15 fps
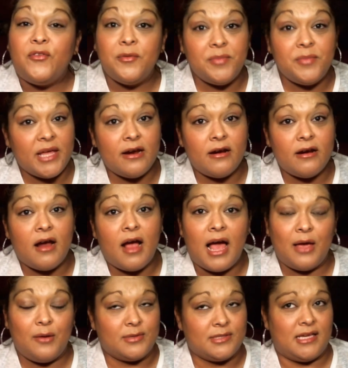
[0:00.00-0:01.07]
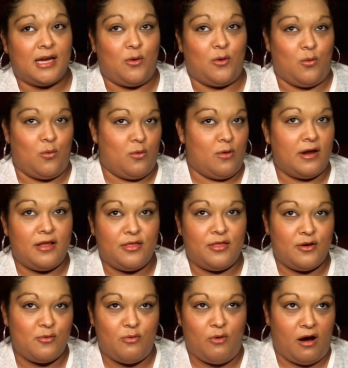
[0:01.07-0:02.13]
From there, I was like, what
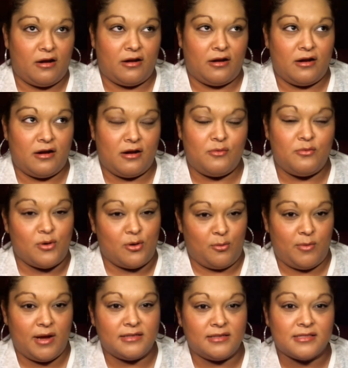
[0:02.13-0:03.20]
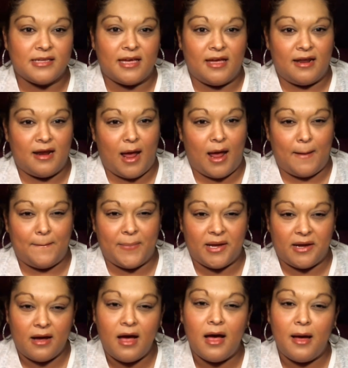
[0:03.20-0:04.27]
other rocker romance can I
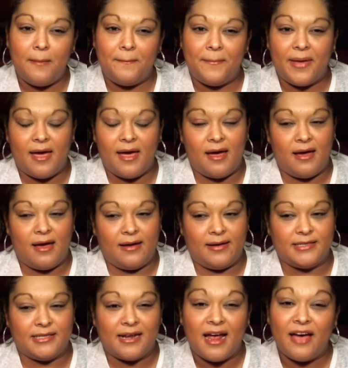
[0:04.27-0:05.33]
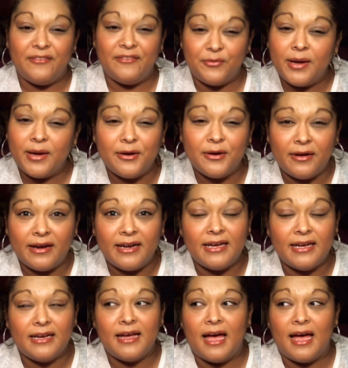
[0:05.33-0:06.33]
pick up and that I haven't read already?